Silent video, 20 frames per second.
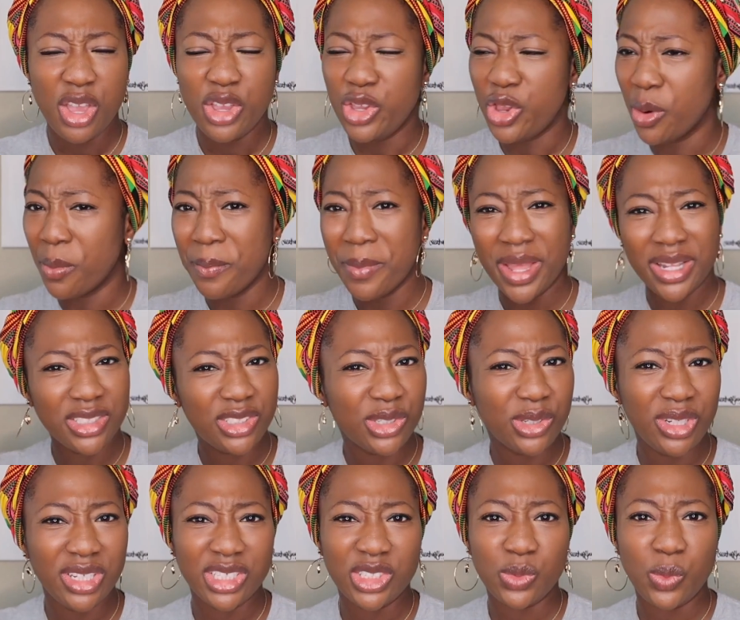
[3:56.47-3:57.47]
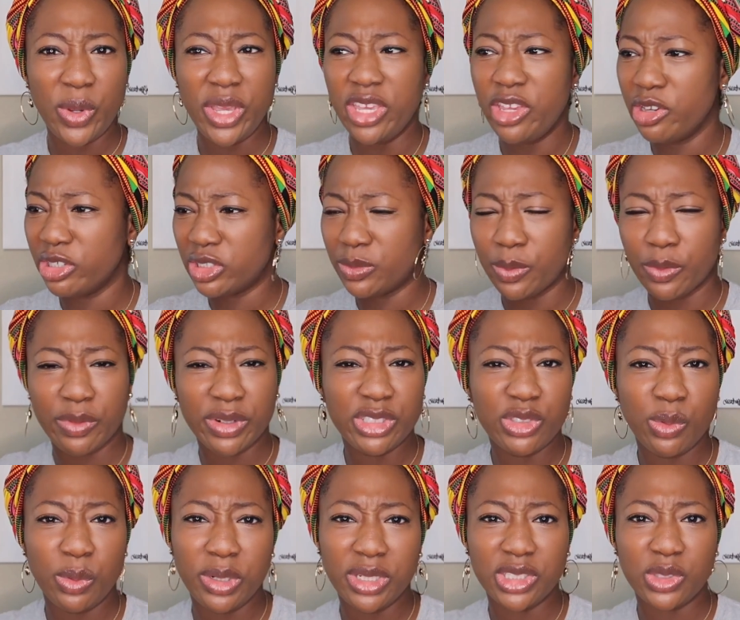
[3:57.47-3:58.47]
Your mental is weak, your
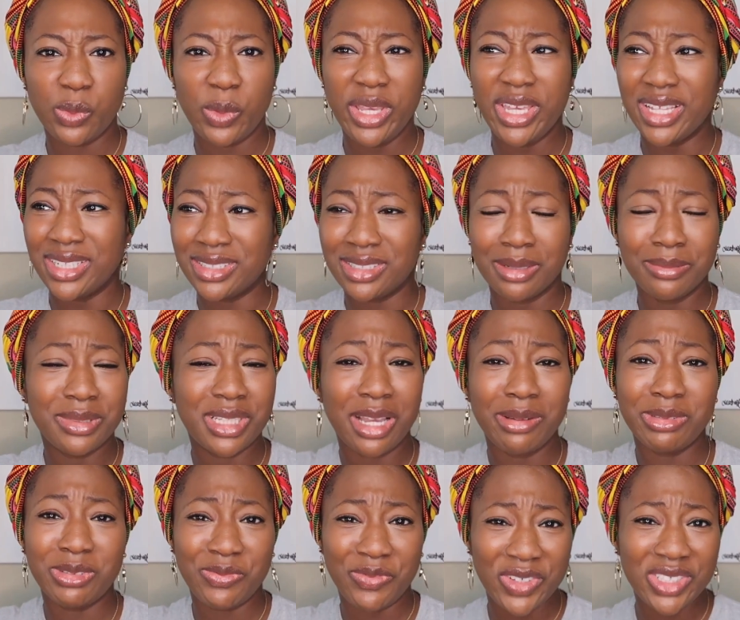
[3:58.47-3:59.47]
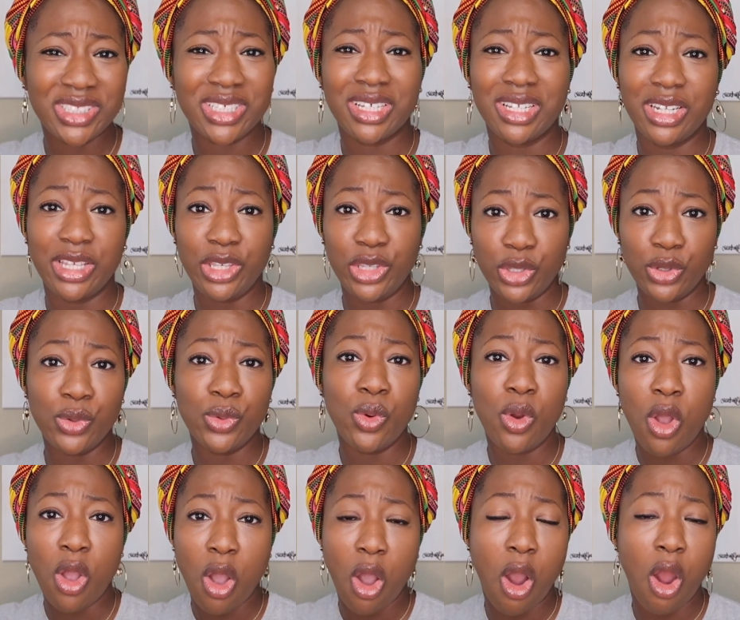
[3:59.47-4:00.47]
spiritual is weak, and sometimes physically
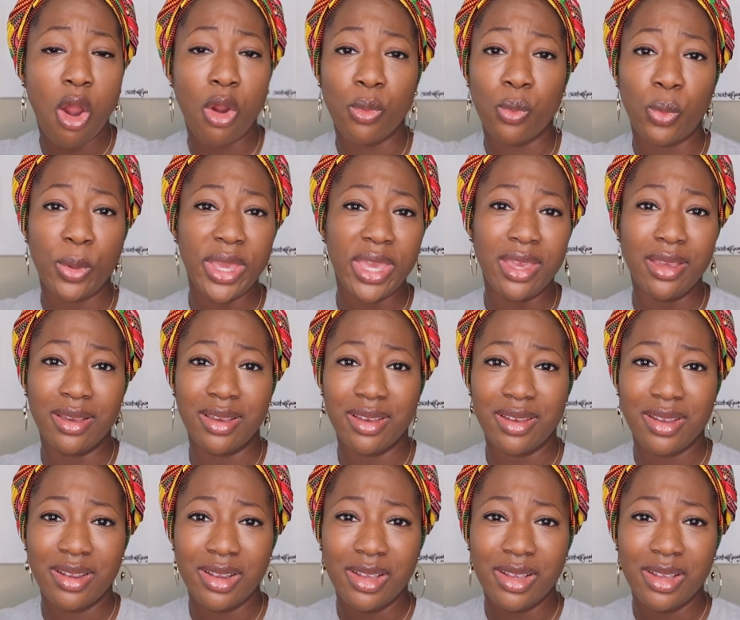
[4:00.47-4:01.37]
you are weak.